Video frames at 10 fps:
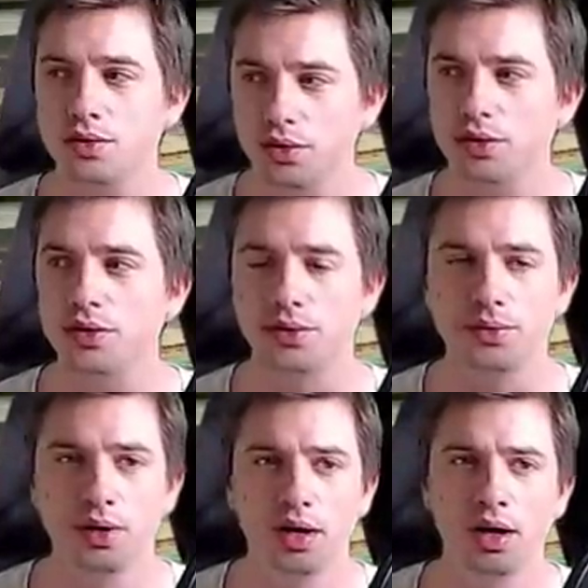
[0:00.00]

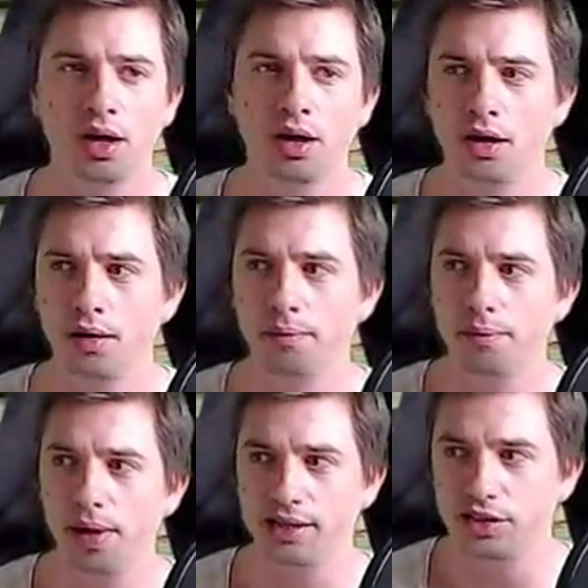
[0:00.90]
you.
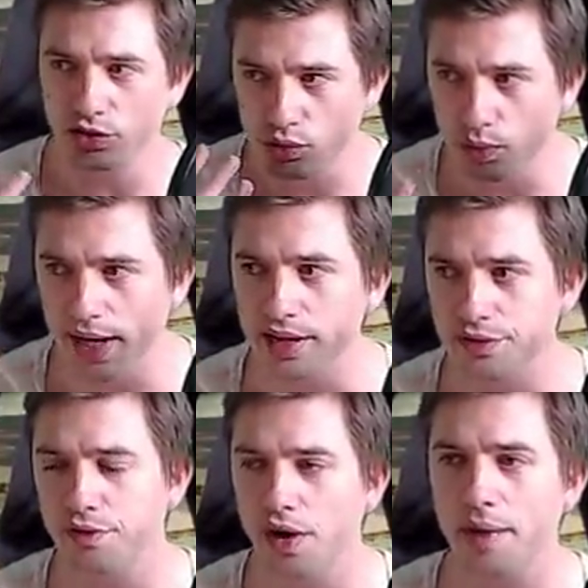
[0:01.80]
And just wait
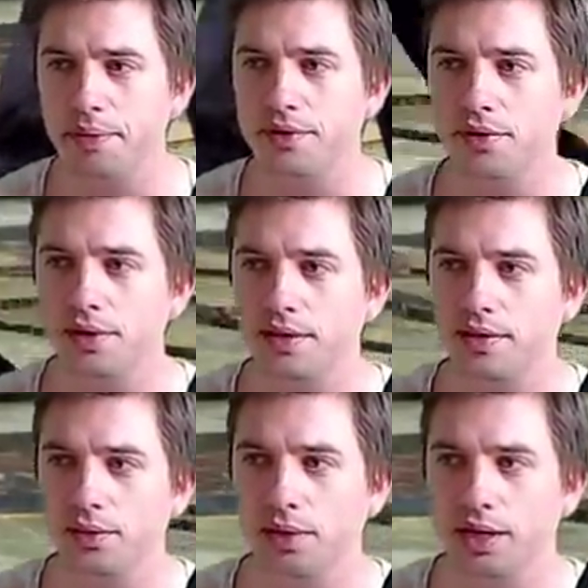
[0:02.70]
for the
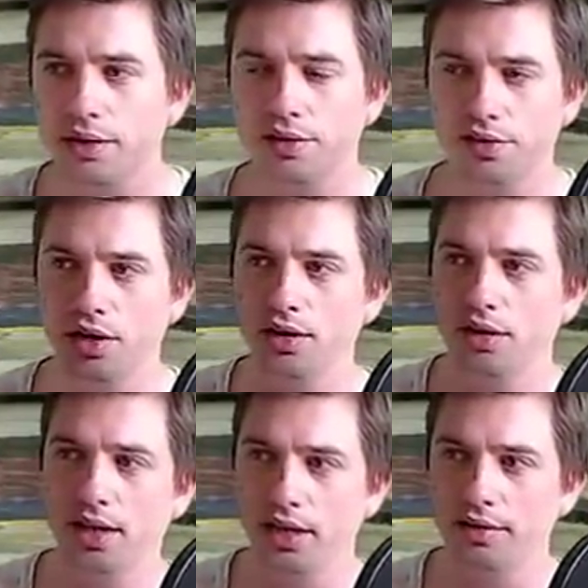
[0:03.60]
opportunity where you're
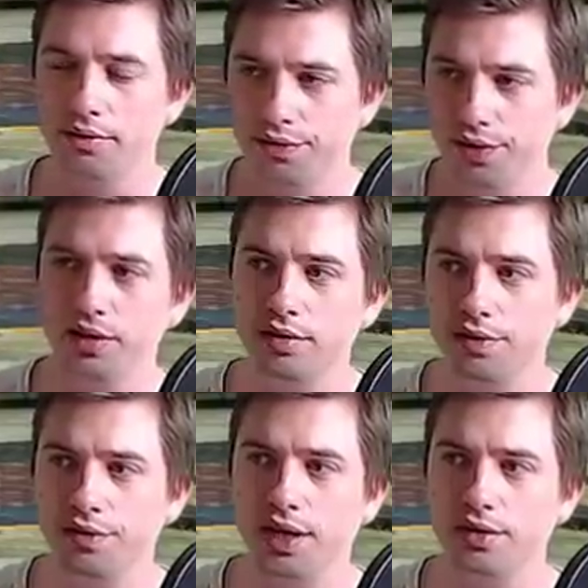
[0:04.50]
suddenly face to
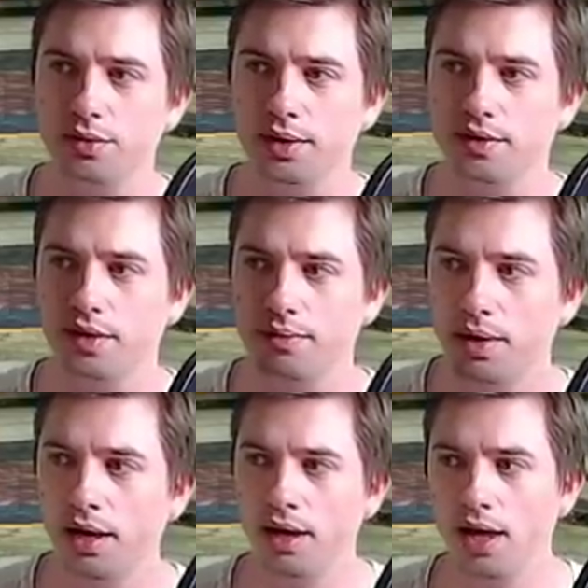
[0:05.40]
face with him
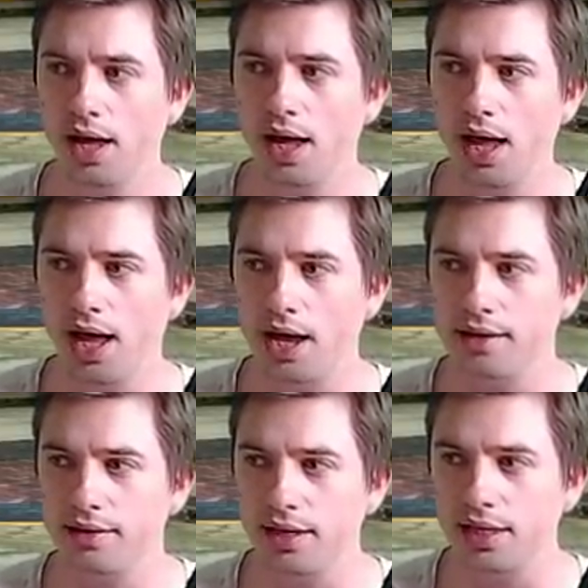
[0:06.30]

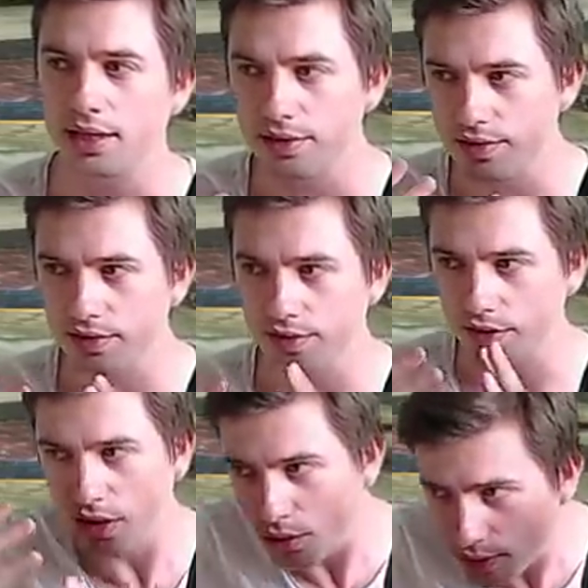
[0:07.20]
and he's
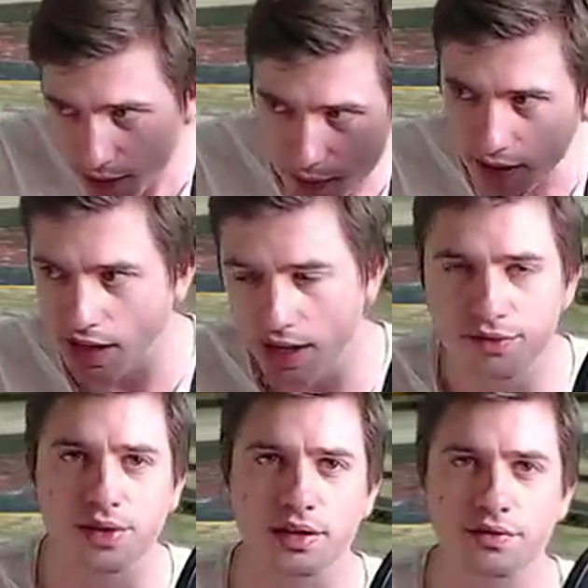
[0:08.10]
slowly
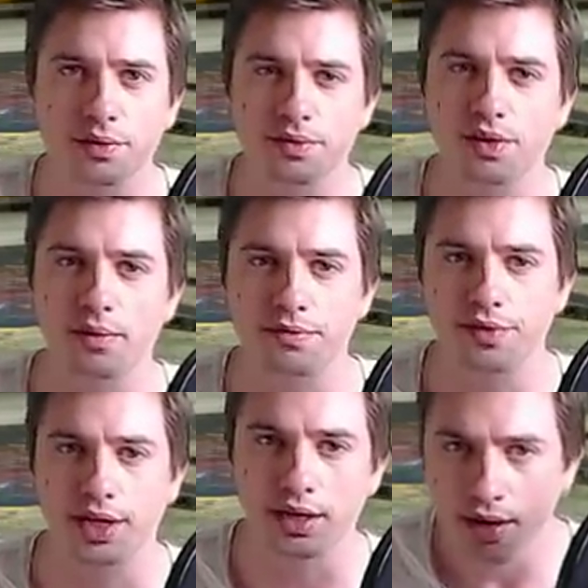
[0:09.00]
recovering from
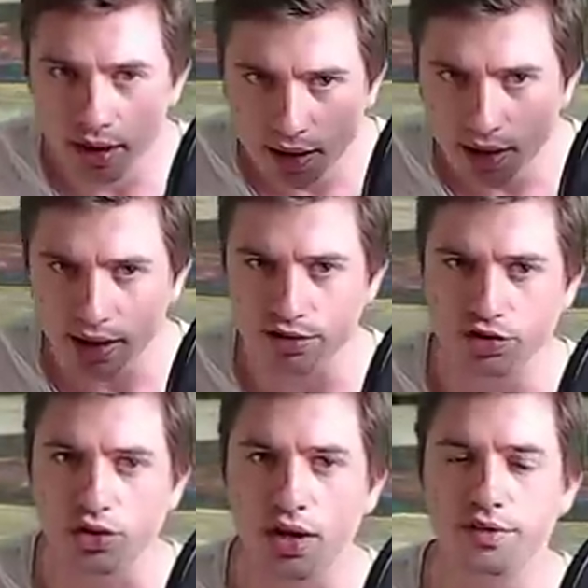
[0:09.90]
something, and
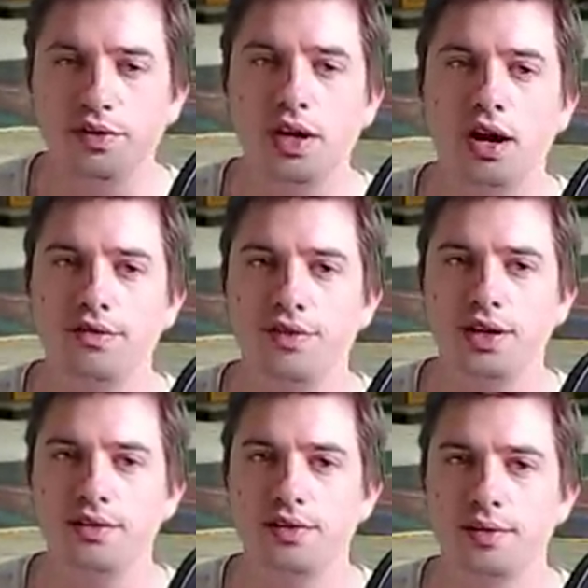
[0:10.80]
start the
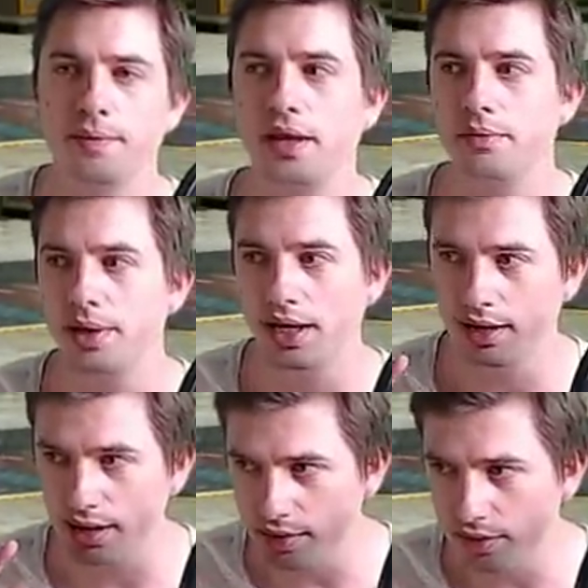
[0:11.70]
offense. And be a
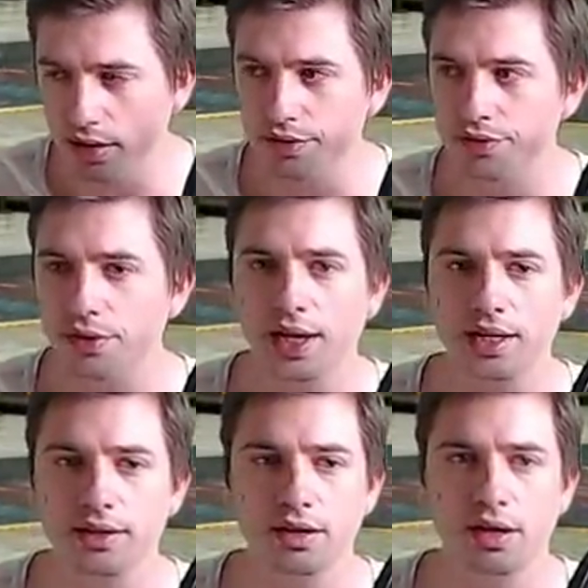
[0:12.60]
little
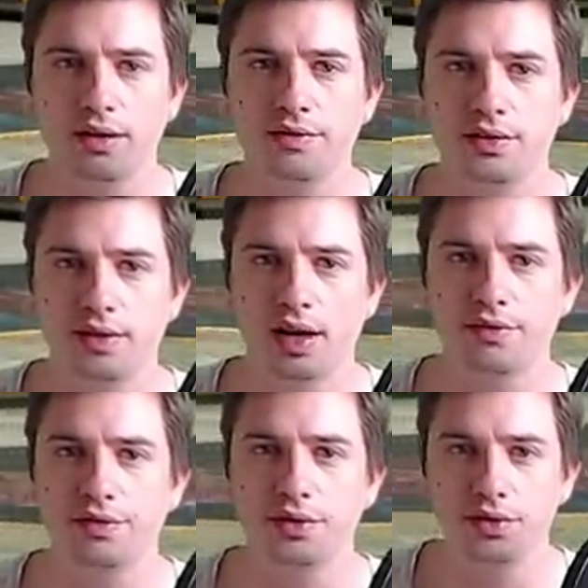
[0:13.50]
afraid of down
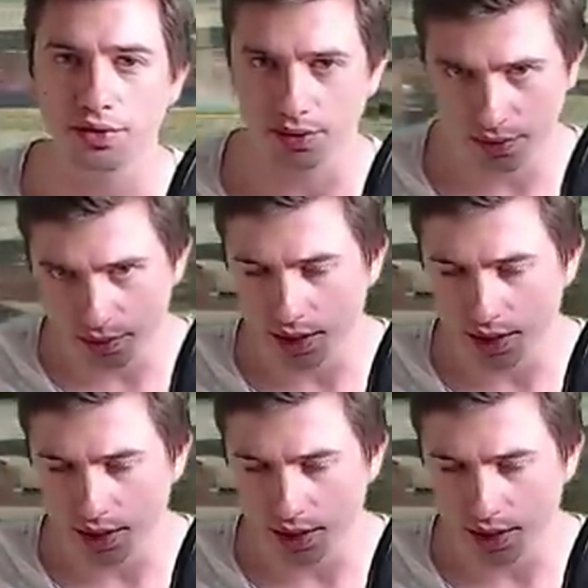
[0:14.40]
for two.